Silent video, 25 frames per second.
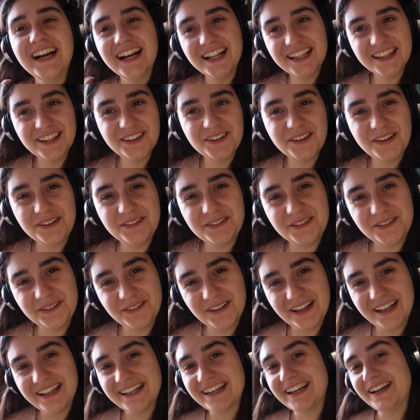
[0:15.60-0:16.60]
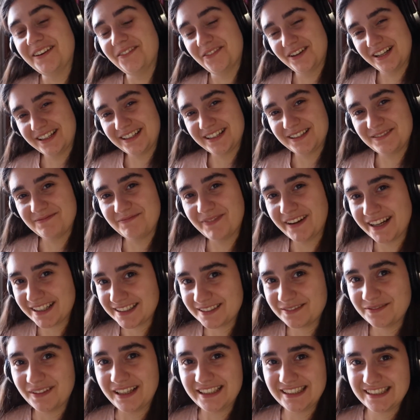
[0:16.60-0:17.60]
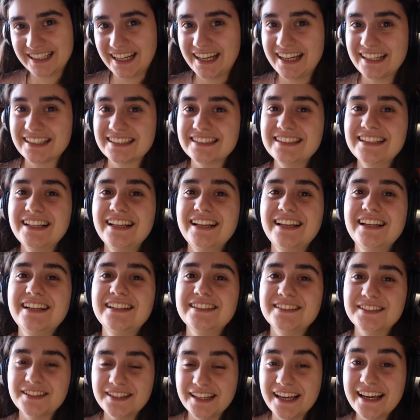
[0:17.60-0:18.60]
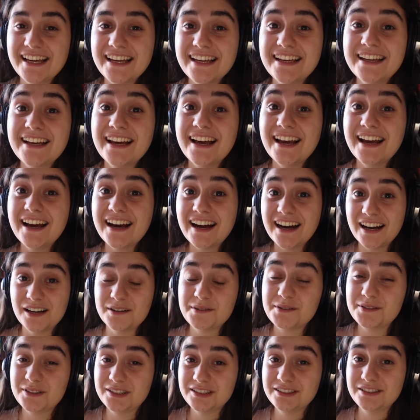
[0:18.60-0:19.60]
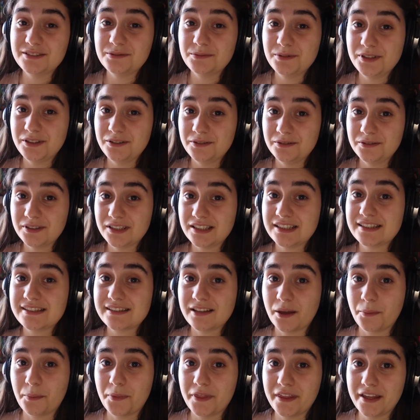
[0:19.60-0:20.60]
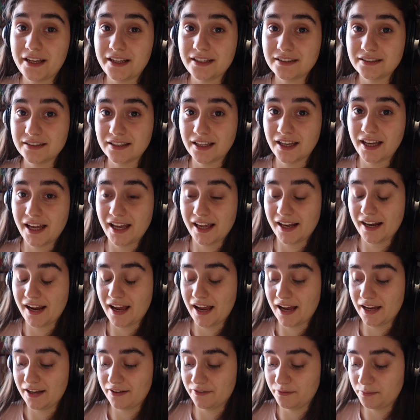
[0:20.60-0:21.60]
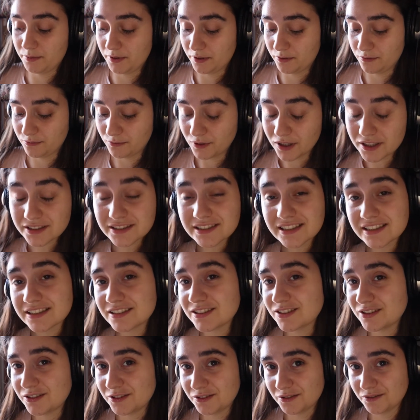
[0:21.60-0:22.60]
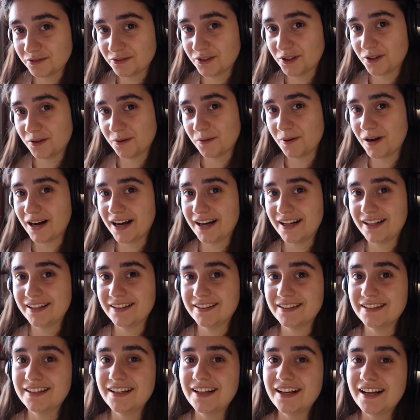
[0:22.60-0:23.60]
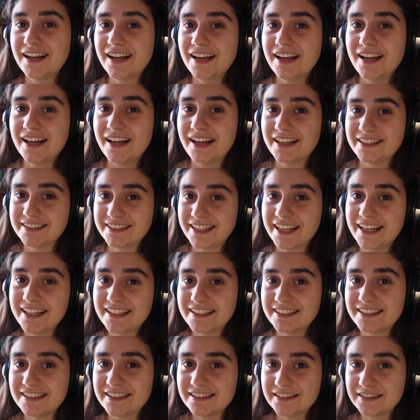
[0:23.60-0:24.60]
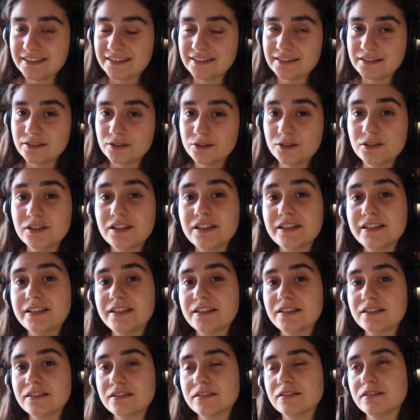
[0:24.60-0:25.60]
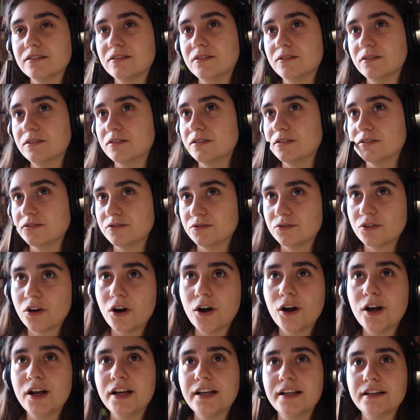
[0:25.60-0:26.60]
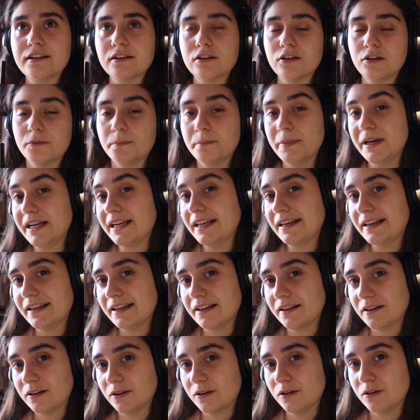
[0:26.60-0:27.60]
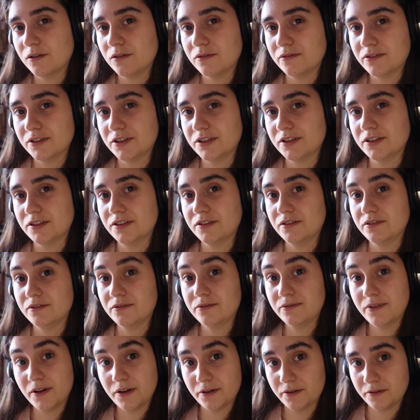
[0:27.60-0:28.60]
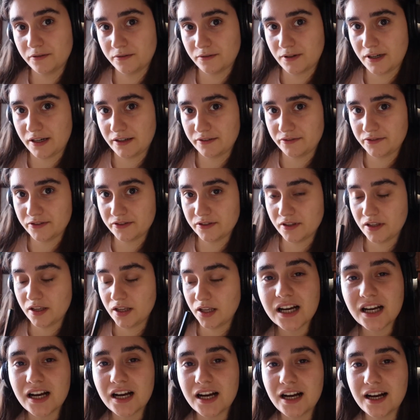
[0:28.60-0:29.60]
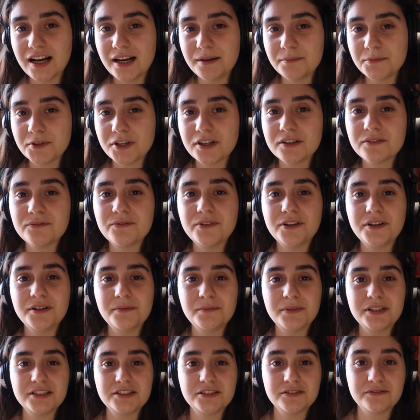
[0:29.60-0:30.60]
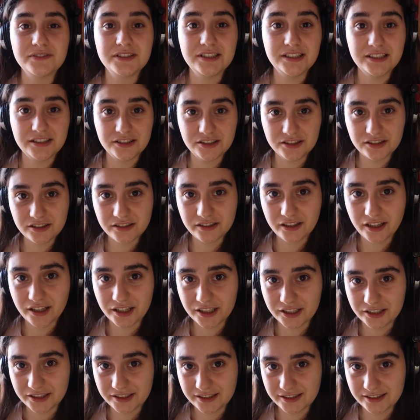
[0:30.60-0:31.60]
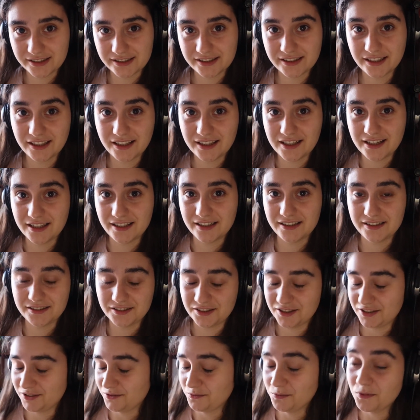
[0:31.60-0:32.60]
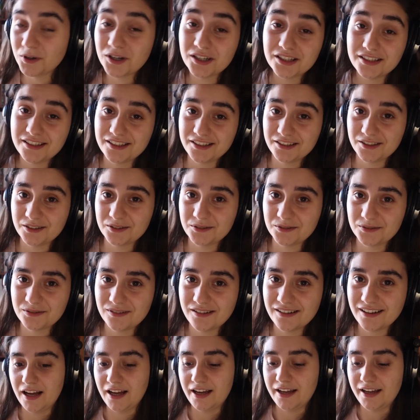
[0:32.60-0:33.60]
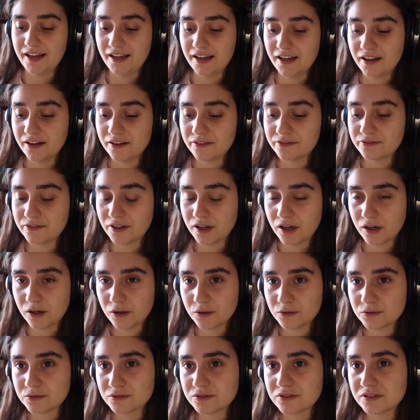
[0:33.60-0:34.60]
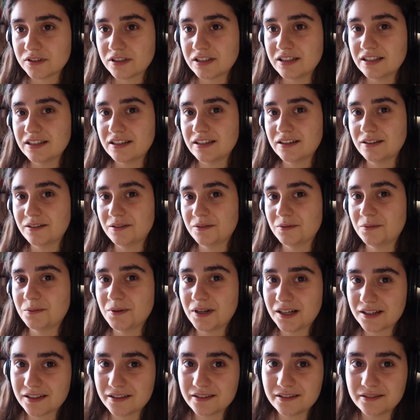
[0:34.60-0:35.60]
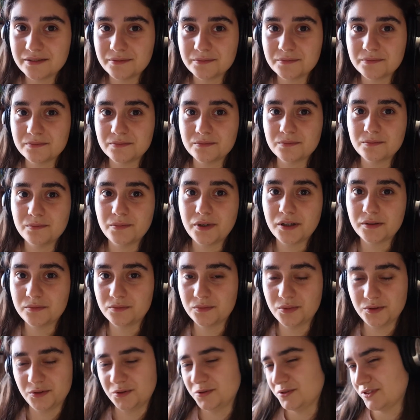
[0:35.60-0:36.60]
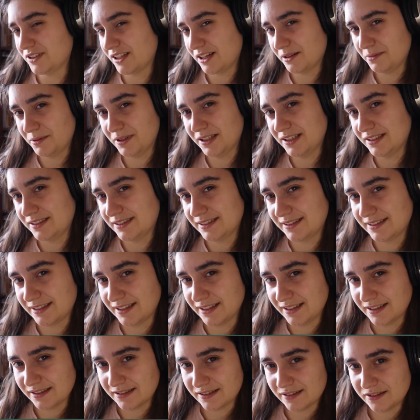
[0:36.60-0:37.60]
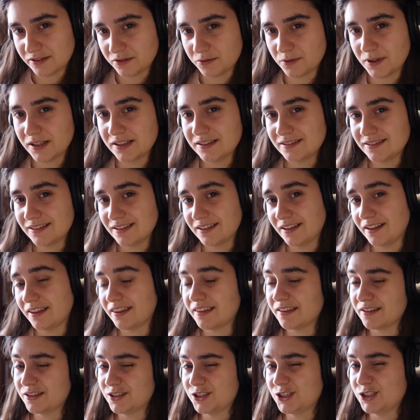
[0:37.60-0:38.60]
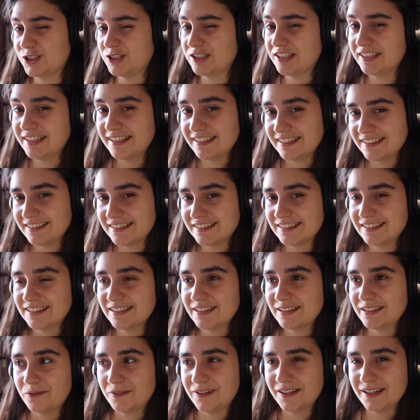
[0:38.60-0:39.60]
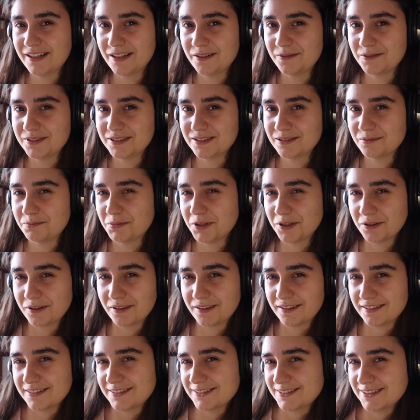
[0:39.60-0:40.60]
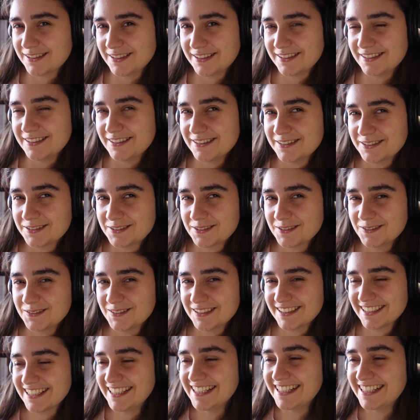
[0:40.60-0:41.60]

Hello everyone and welcome back to my channel. Today I'm going to be doing something that I've been wanting to do for a while and that is doodling or drawing or painting over photographs. I'm not very much of a digital artist, uh, just warning you. I have owned a Wacom bamboo tablet since 2013 when I was about 13 years old.